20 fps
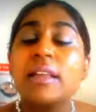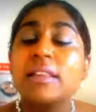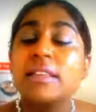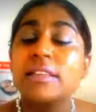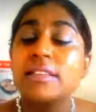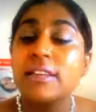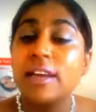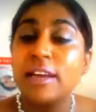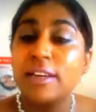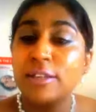
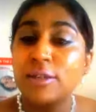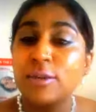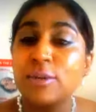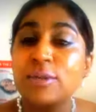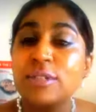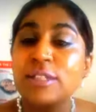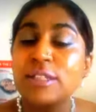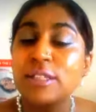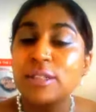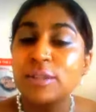the
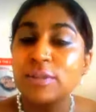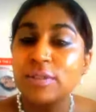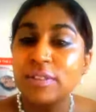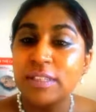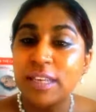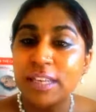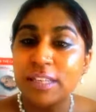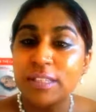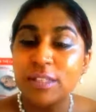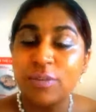diagnosis of
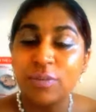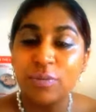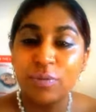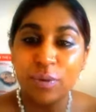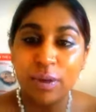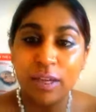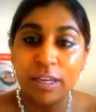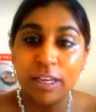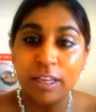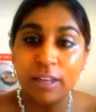
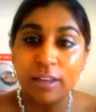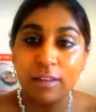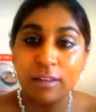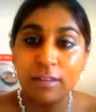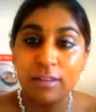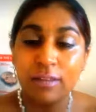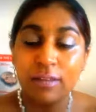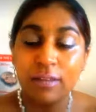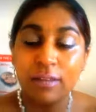schizophrenia.